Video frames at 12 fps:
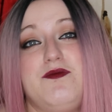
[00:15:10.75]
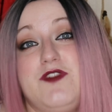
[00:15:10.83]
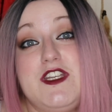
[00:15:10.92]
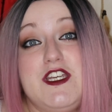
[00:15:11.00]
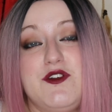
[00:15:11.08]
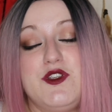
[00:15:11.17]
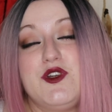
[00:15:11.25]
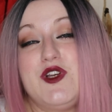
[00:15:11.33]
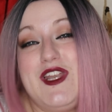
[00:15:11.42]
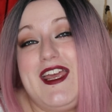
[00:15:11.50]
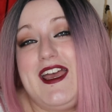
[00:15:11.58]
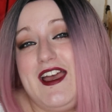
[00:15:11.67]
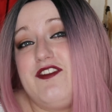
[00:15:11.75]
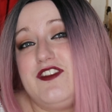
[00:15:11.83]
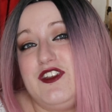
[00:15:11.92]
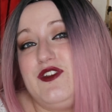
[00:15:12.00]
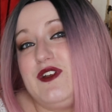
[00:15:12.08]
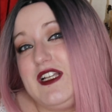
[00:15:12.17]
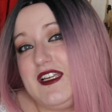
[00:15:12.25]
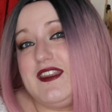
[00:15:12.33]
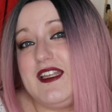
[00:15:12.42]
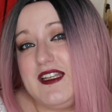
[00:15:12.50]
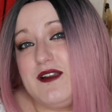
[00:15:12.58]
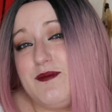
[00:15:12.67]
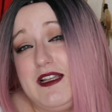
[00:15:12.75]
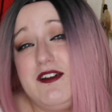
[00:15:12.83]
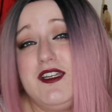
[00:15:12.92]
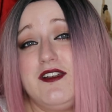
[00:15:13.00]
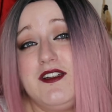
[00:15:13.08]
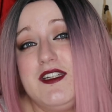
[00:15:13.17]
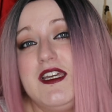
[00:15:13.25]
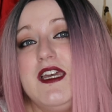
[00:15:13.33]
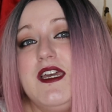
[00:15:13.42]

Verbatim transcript: video, you're going to have to click that little bell icon.